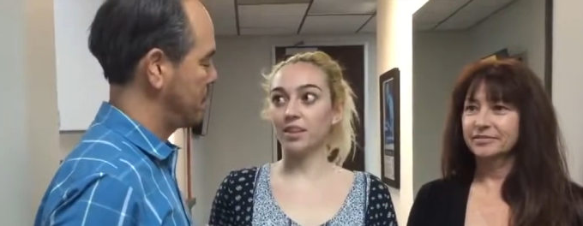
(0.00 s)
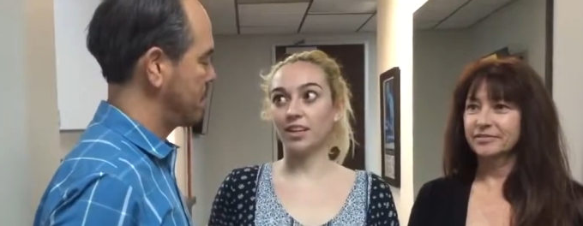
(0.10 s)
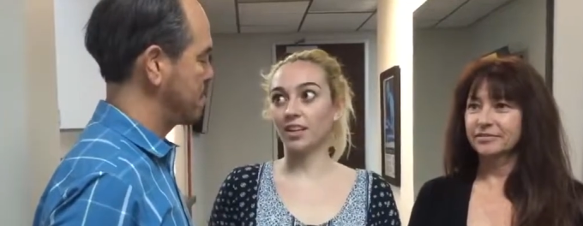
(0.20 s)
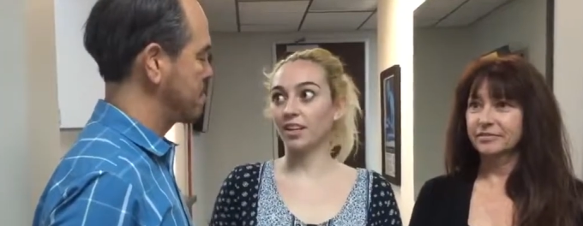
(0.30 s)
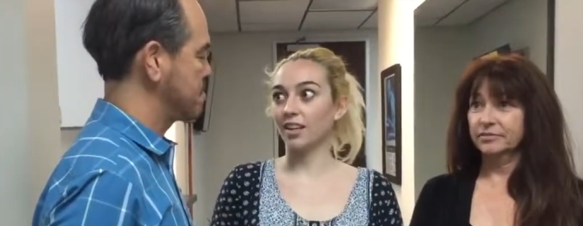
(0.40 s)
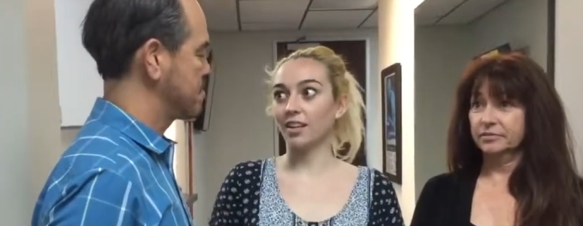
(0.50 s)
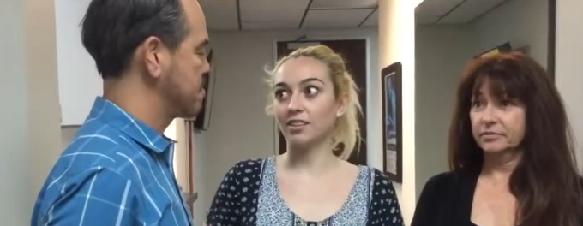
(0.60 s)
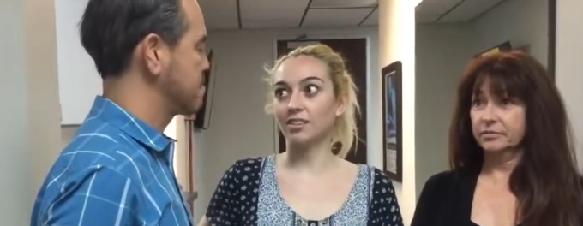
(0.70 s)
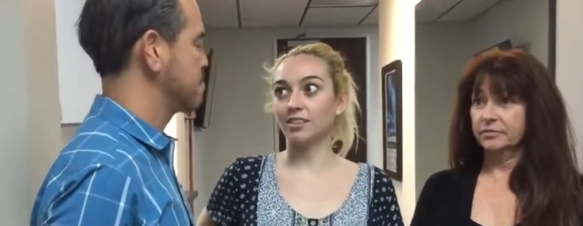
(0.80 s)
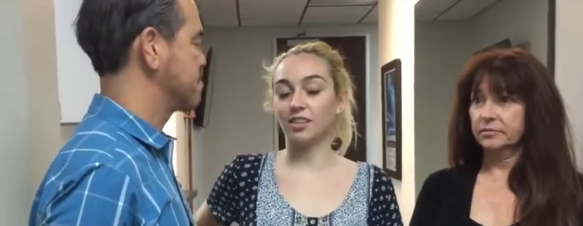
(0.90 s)
Speaker 1: thing
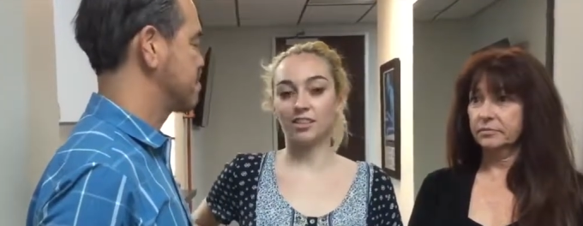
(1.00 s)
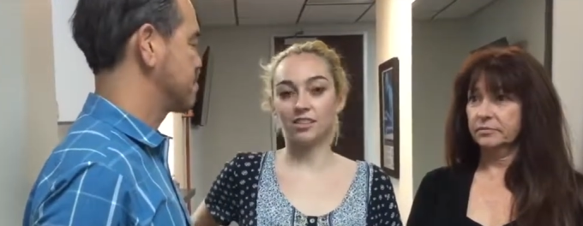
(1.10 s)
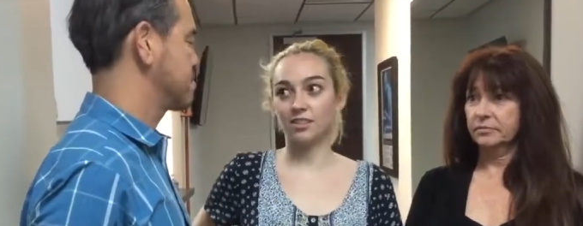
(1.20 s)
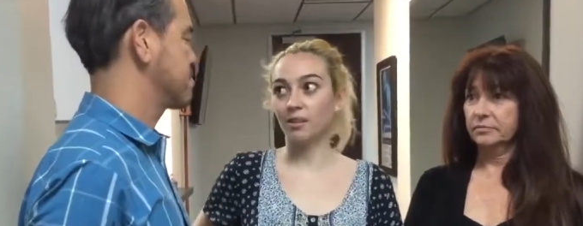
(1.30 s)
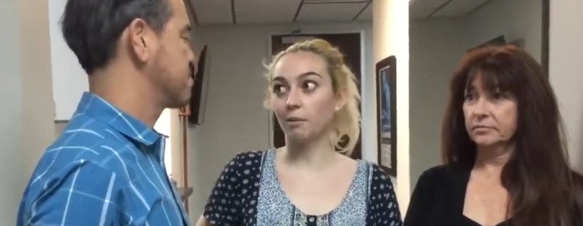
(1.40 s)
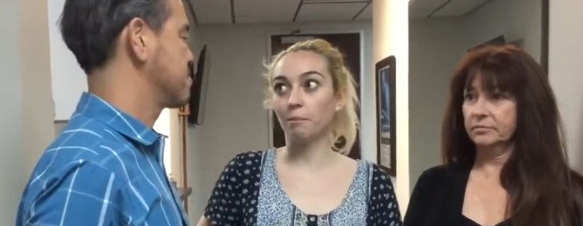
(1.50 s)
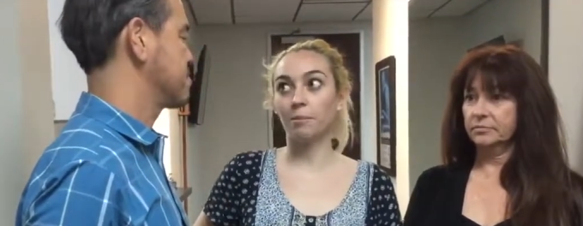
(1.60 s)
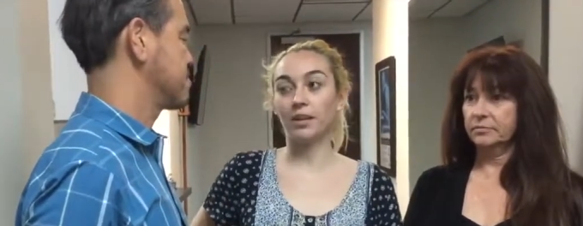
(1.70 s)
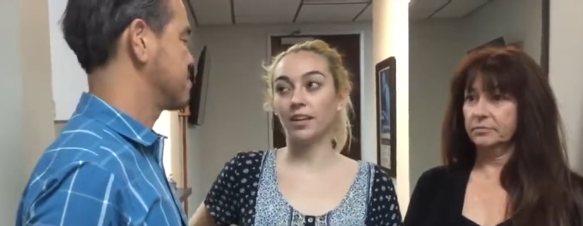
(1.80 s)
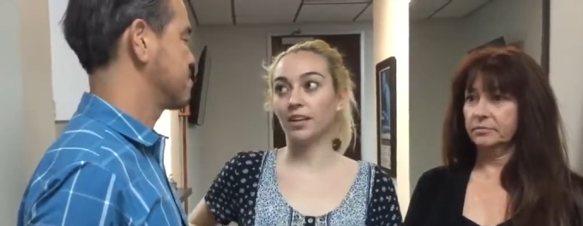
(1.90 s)
is just a
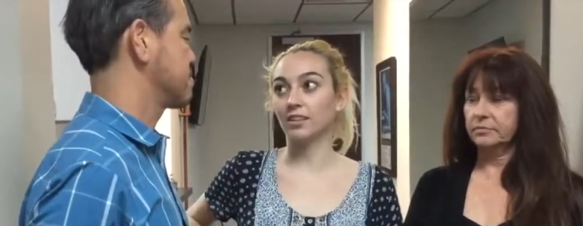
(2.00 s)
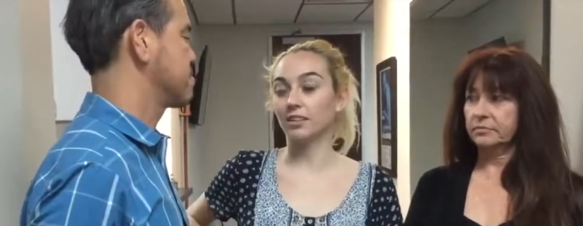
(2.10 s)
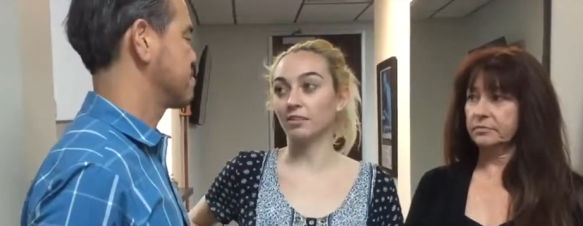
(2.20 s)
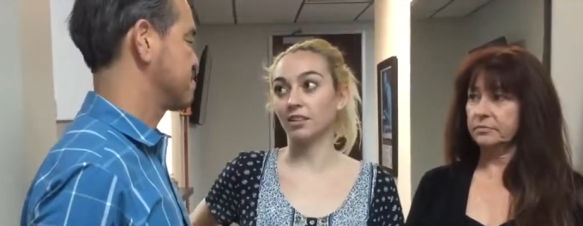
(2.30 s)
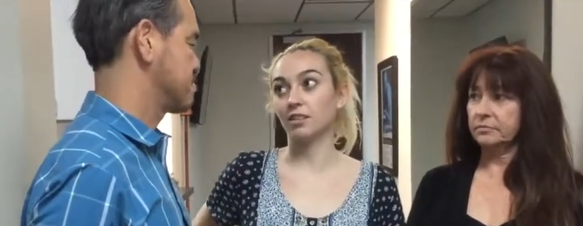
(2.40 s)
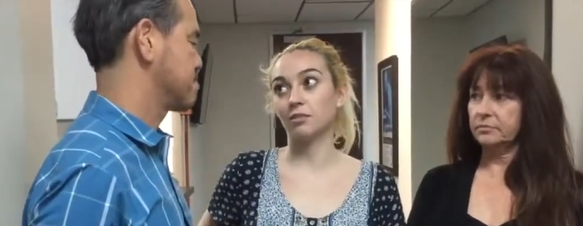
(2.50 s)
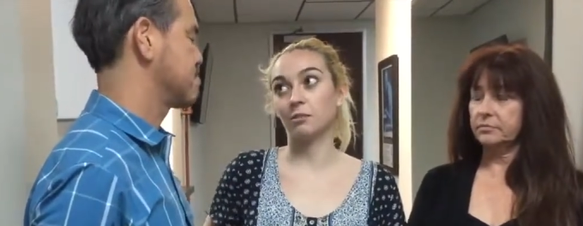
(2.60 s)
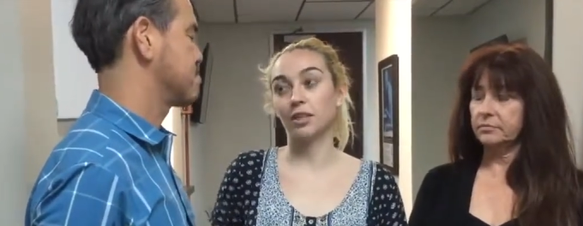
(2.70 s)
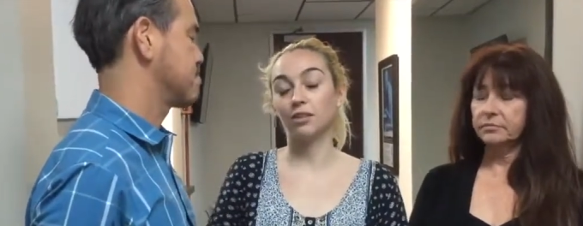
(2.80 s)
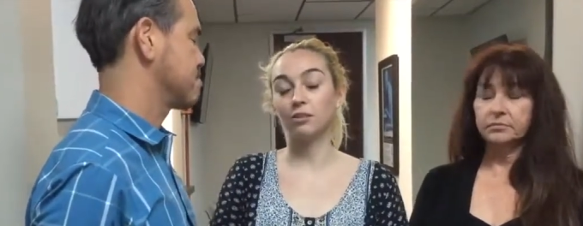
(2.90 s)
big difference
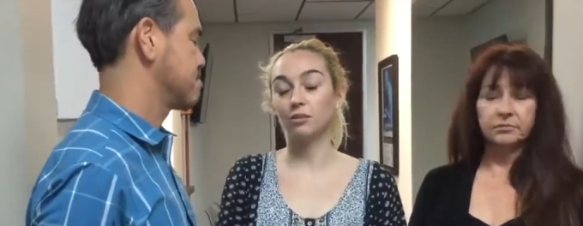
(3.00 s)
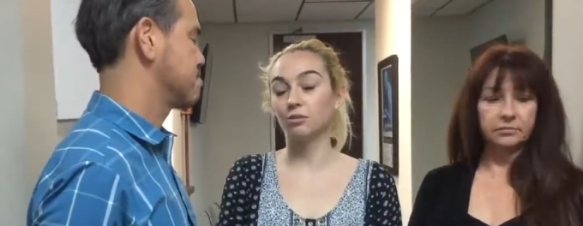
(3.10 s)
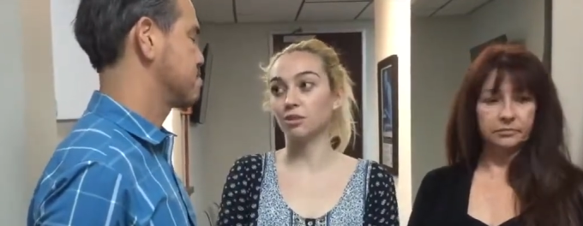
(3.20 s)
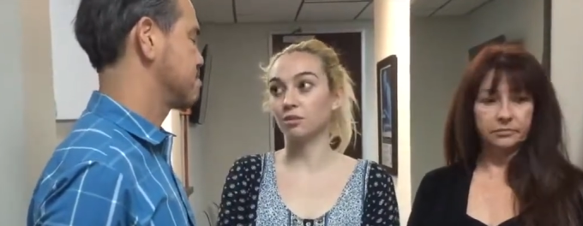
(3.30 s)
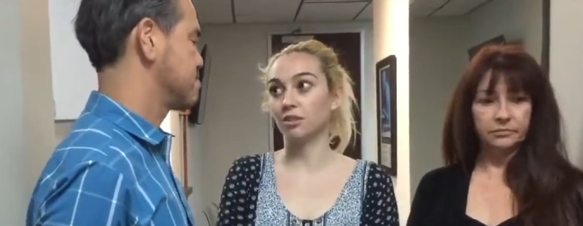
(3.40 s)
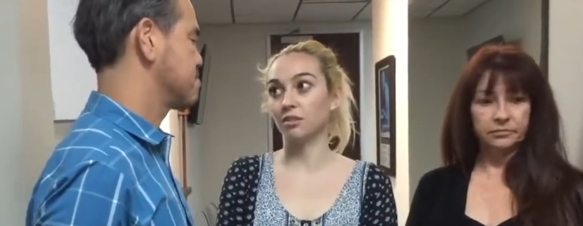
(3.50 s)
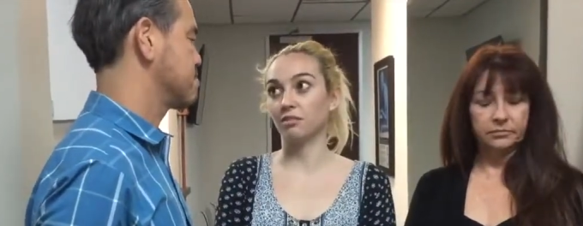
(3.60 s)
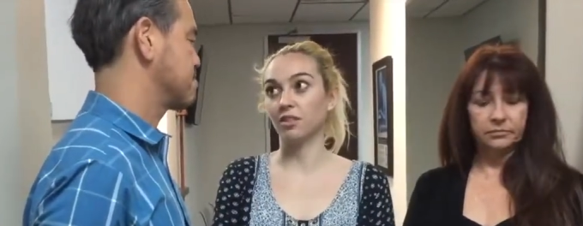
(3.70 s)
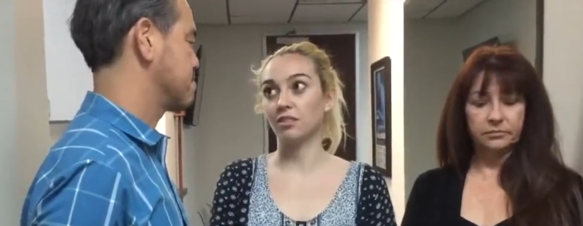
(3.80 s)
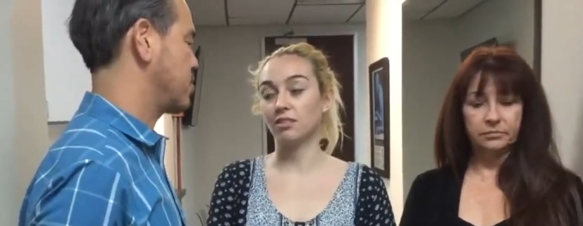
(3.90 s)
for me, a huge, huge
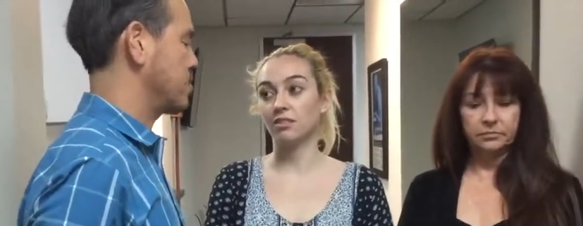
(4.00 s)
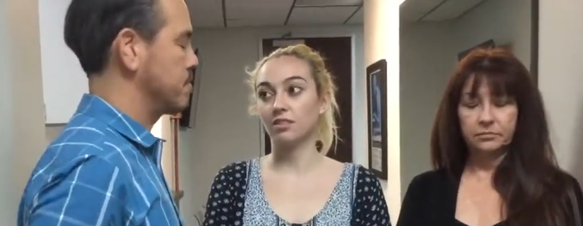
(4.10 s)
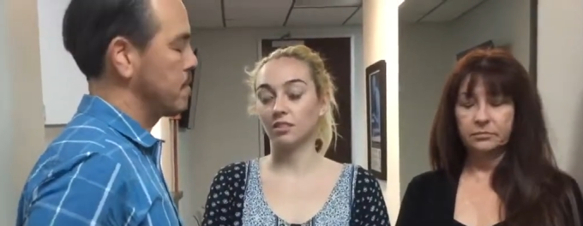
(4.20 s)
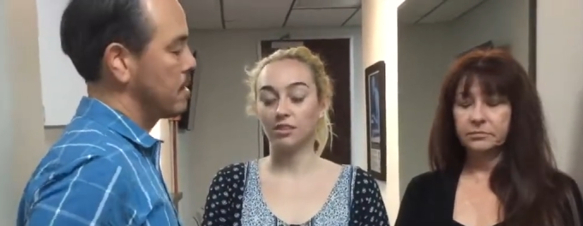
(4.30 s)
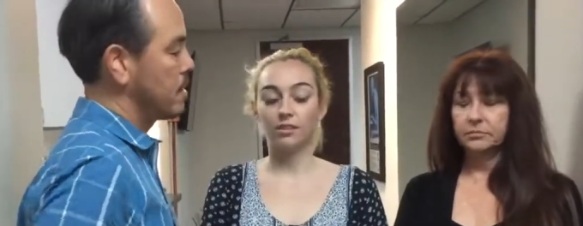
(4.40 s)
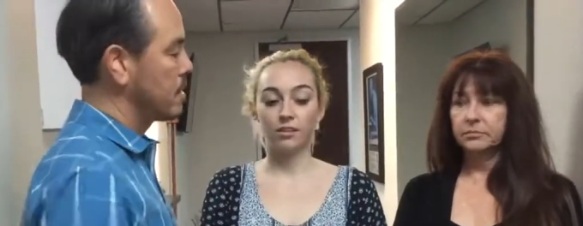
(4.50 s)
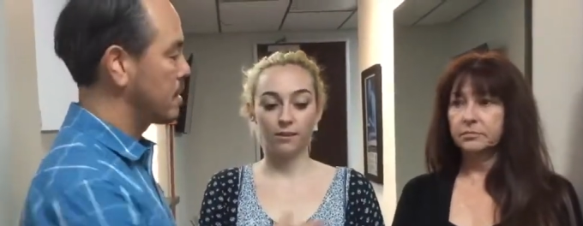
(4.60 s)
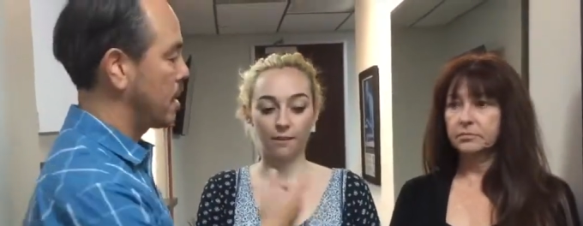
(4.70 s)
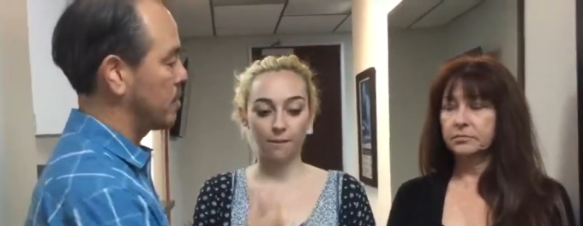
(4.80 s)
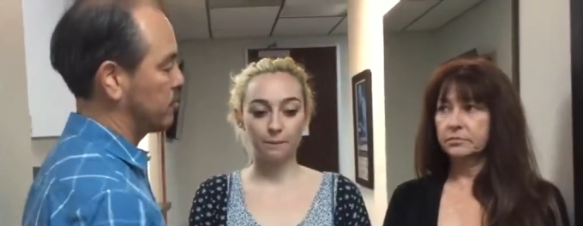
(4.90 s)
difference.
Speaker 2: Good.
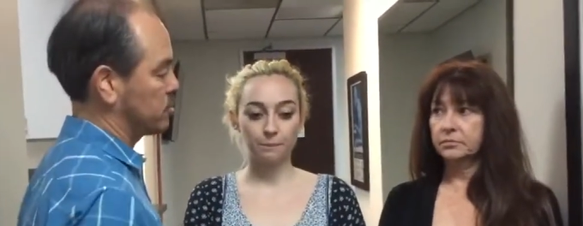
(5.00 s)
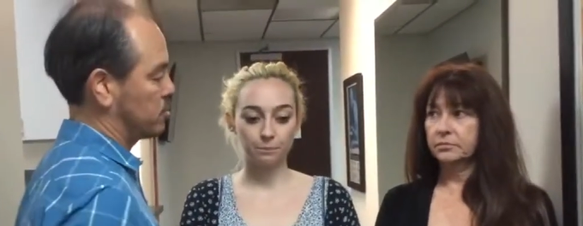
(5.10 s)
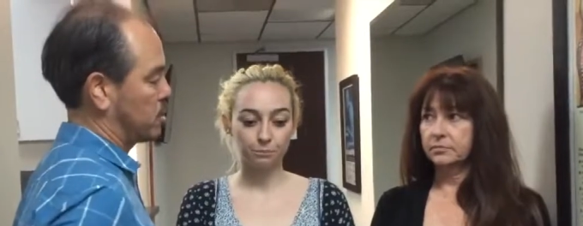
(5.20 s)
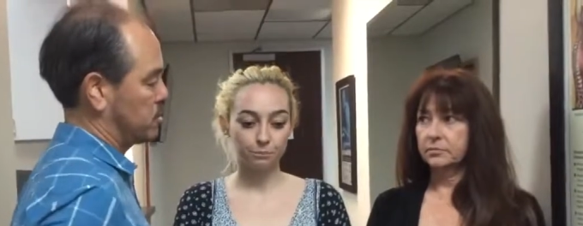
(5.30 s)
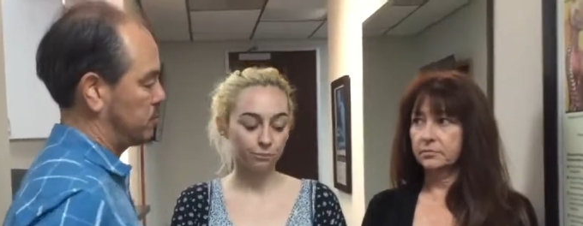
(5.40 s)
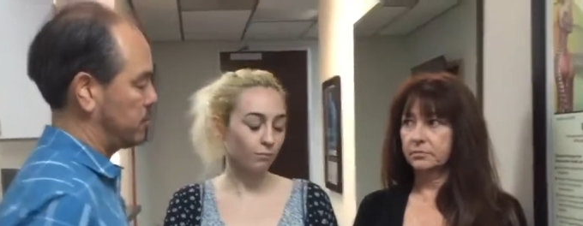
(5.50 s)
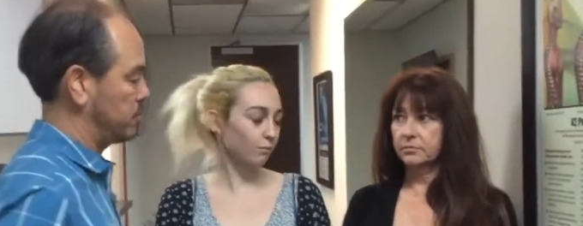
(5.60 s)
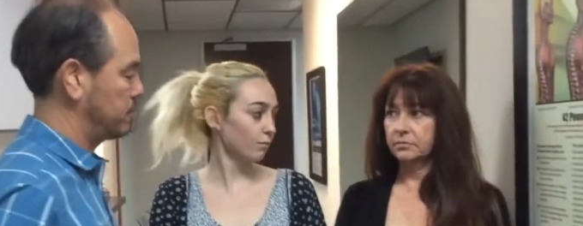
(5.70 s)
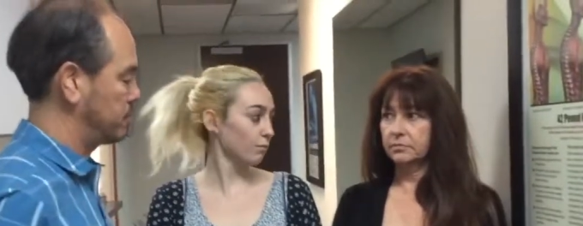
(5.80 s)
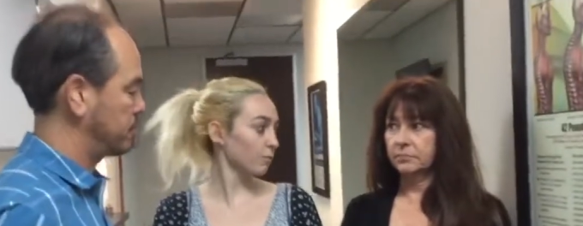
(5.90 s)
Now, my first question for you.